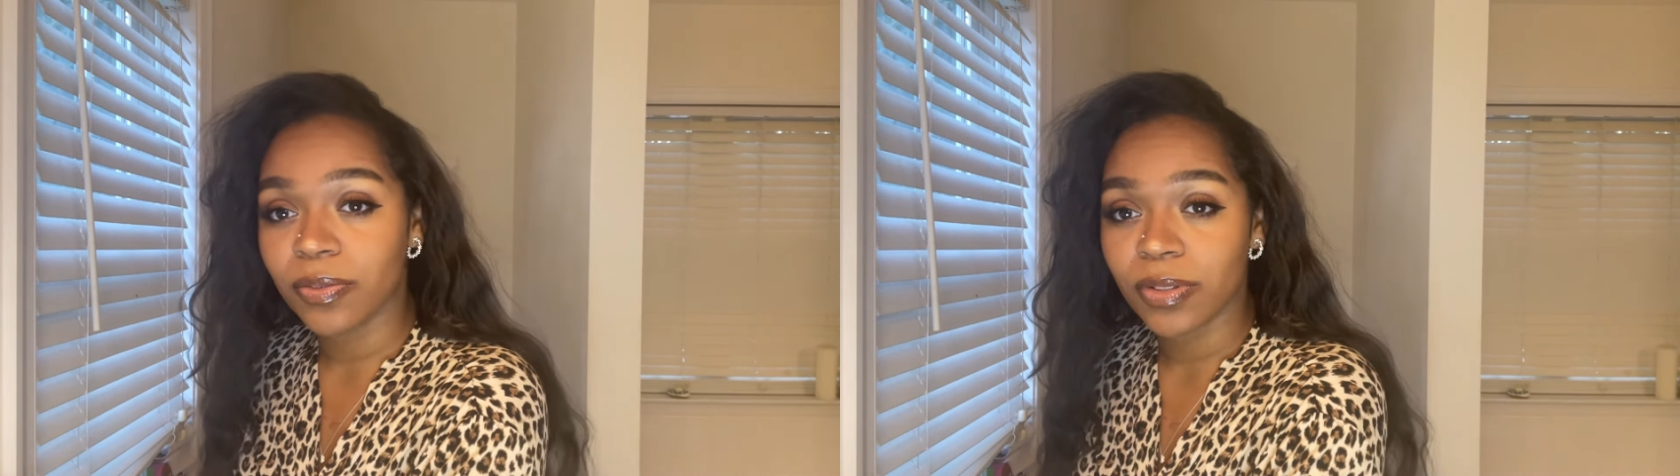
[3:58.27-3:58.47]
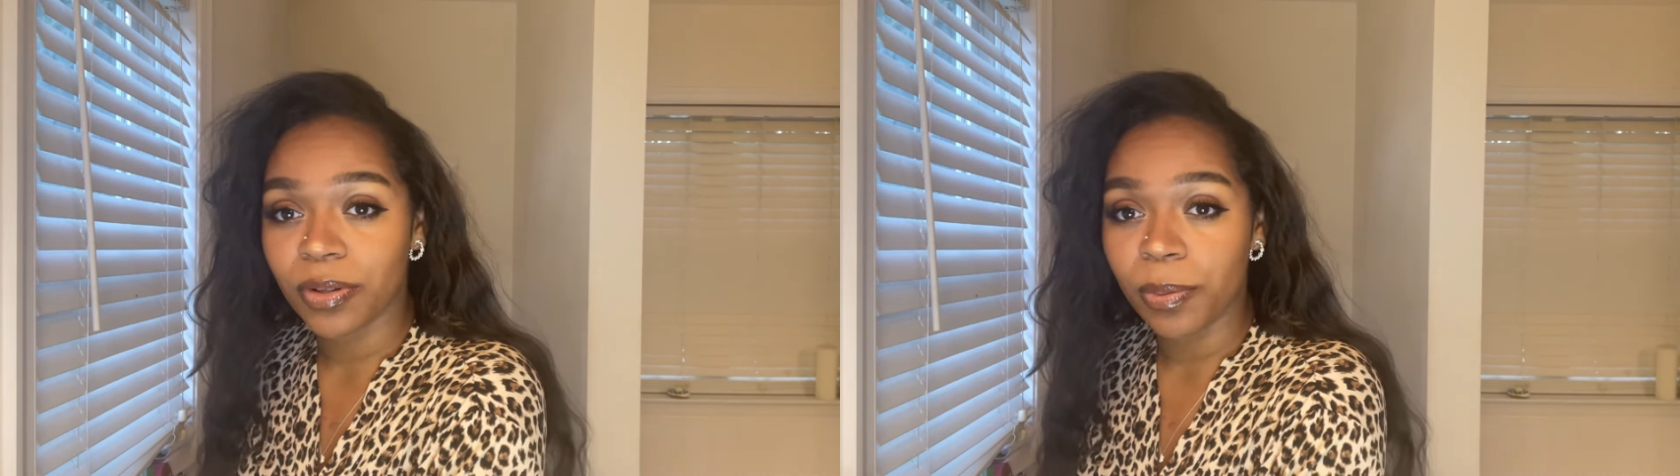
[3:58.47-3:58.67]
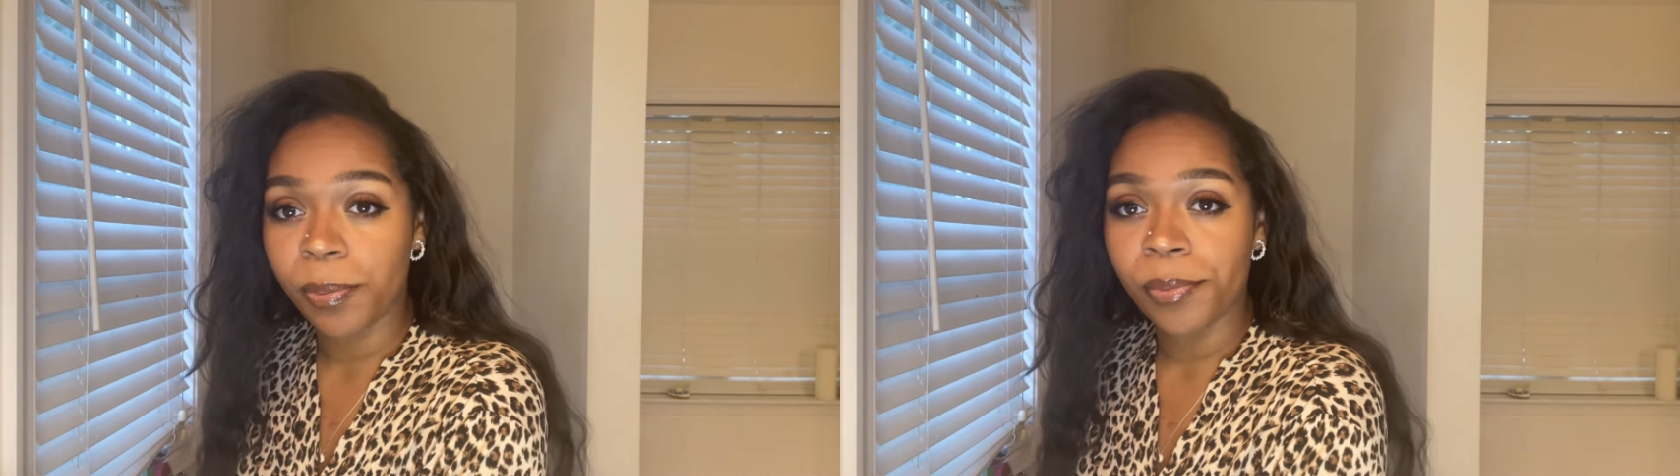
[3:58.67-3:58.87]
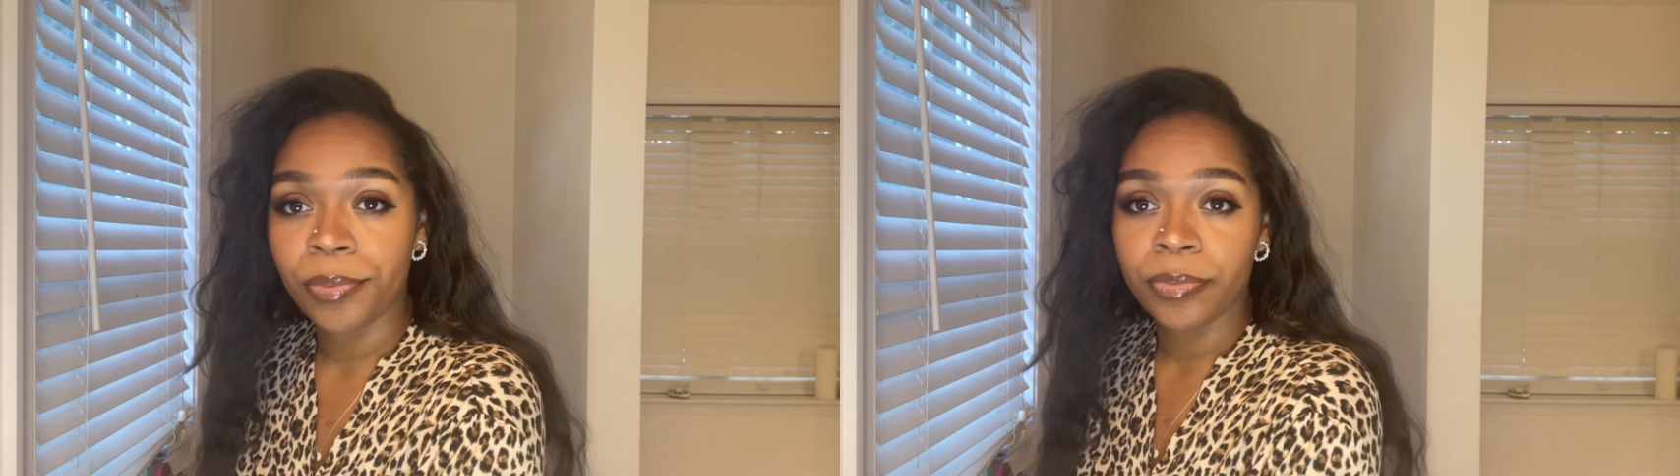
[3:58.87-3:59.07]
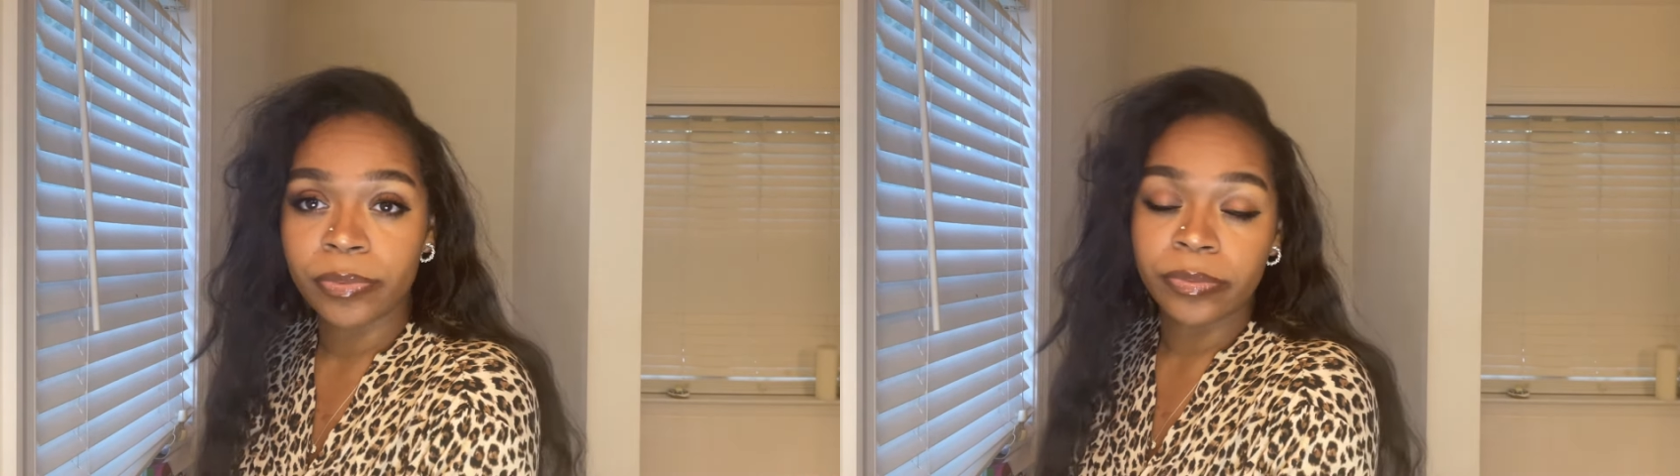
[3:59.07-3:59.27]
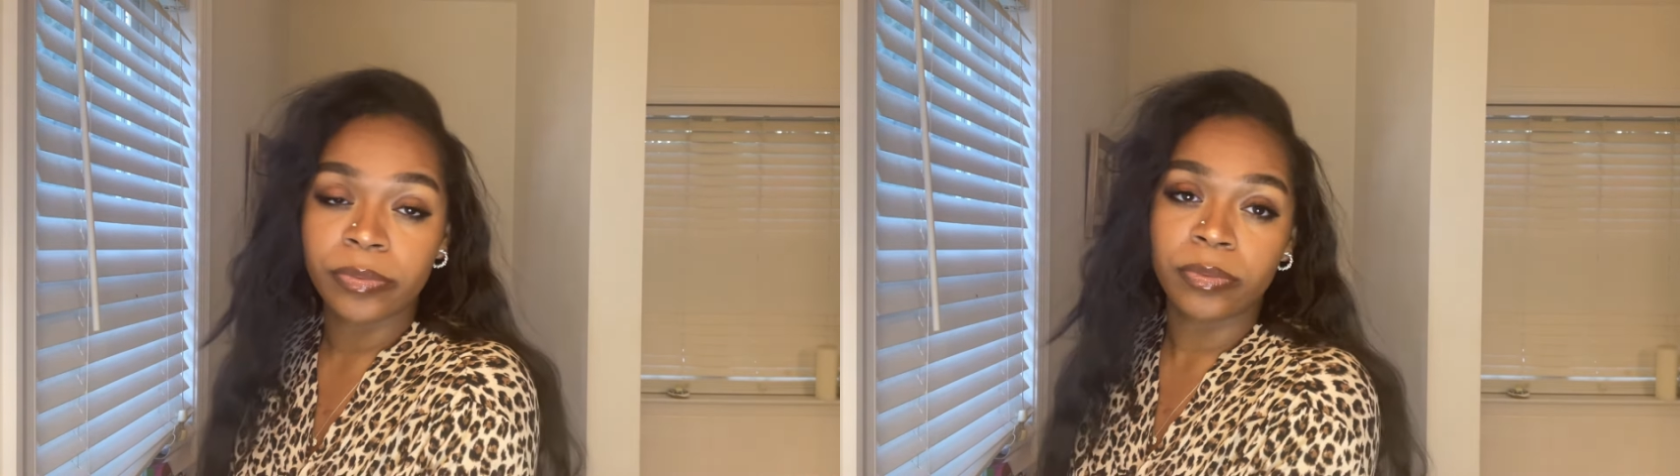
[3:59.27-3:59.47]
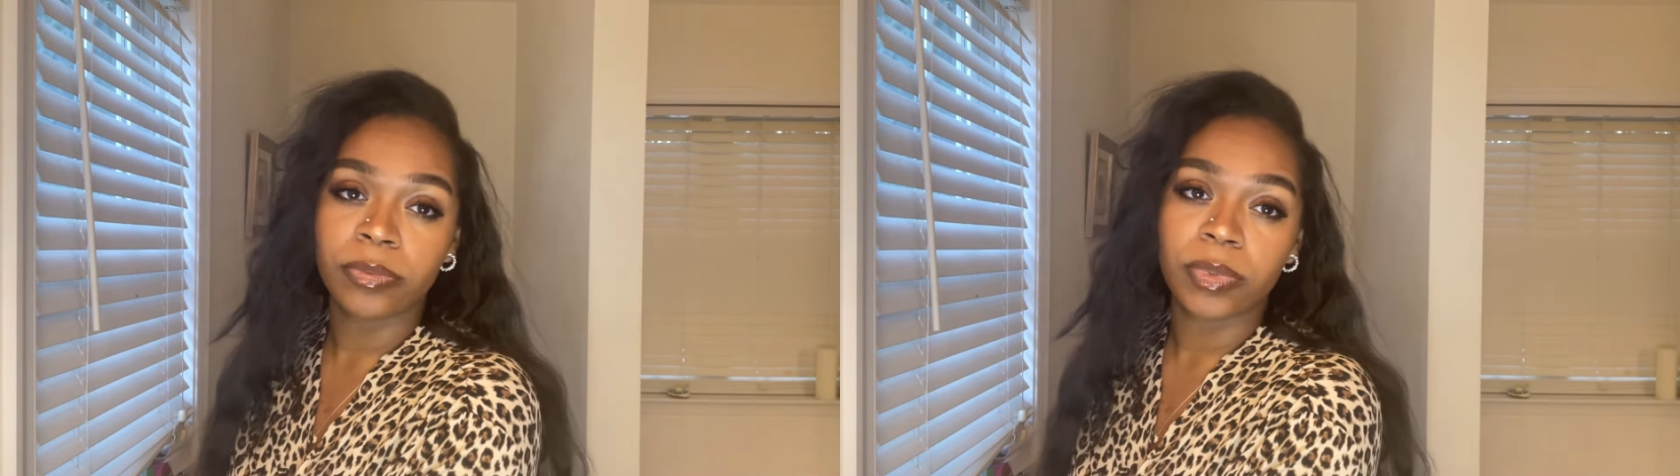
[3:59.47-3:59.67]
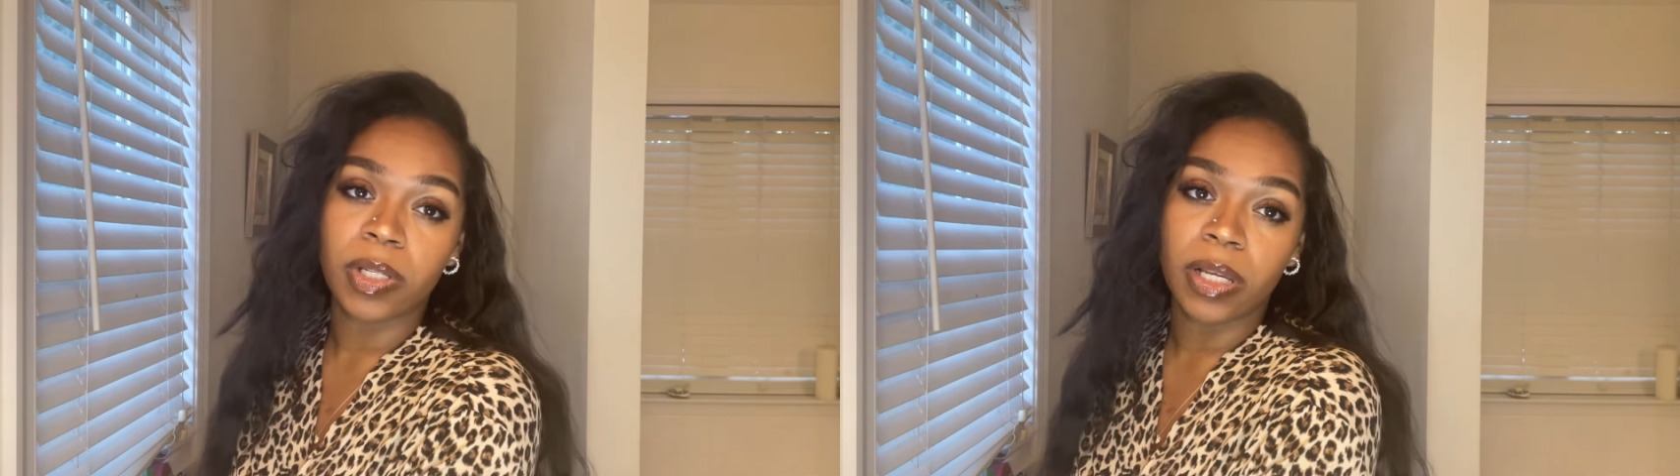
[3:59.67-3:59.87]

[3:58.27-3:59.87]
so I